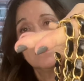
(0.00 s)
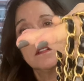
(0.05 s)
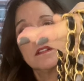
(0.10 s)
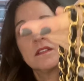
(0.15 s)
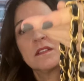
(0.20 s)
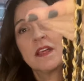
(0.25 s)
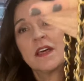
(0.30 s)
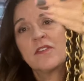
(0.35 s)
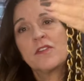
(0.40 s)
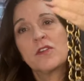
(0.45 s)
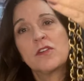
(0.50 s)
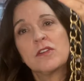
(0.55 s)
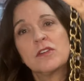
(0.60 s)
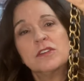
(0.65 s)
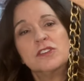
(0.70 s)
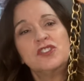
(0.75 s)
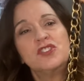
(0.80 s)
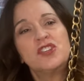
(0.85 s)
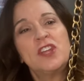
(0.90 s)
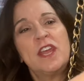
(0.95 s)
leather
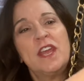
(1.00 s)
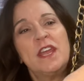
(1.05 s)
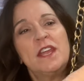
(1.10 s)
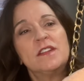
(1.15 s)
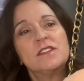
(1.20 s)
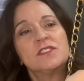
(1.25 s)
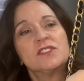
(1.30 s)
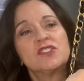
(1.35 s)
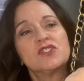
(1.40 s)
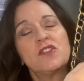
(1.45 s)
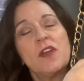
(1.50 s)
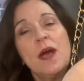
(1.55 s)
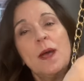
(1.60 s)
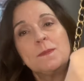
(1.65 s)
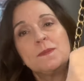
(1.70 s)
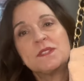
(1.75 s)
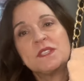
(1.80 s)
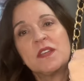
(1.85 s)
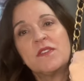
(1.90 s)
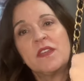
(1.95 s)
chain
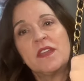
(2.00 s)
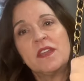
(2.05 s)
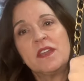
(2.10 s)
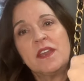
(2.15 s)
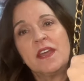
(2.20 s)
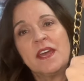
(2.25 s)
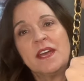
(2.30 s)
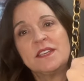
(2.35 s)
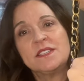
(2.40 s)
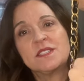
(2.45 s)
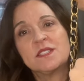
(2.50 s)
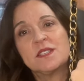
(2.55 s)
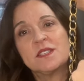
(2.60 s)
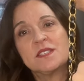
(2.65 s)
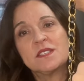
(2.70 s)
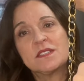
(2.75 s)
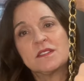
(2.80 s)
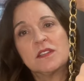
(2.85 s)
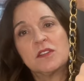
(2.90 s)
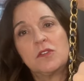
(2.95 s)
straps, and then it has
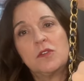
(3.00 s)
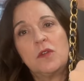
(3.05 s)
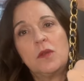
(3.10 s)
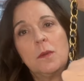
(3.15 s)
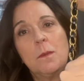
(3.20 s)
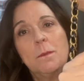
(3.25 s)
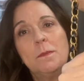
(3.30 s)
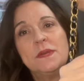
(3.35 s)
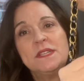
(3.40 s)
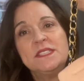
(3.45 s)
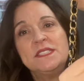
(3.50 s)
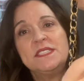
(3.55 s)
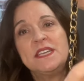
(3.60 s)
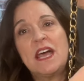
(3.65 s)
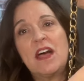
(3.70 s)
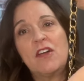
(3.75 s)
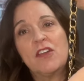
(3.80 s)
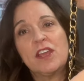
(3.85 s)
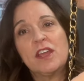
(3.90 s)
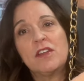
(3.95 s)
this little
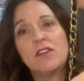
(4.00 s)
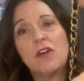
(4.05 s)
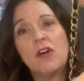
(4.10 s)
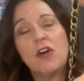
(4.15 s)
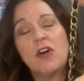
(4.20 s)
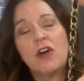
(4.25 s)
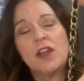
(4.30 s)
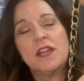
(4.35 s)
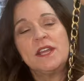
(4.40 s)
medallion on